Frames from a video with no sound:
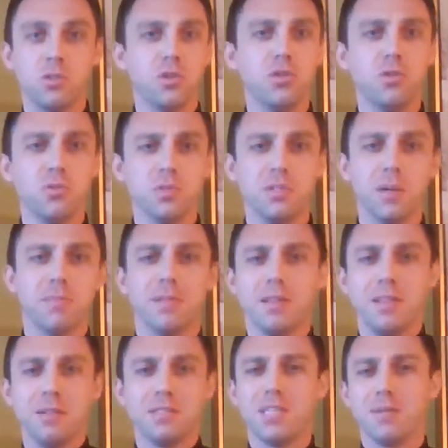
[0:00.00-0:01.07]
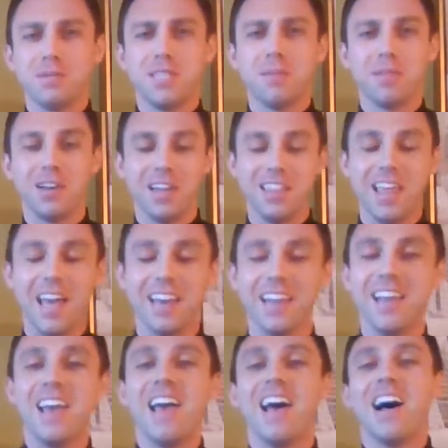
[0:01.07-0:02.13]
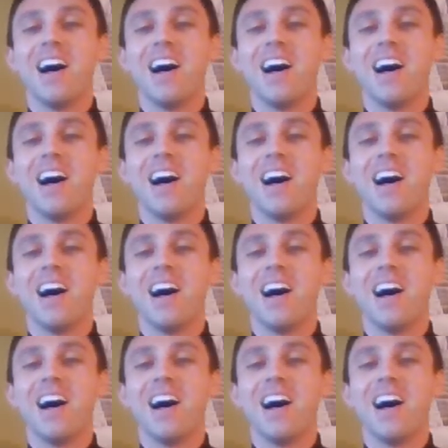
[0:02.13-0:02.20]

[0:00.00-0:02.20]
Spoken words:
good news, something like that.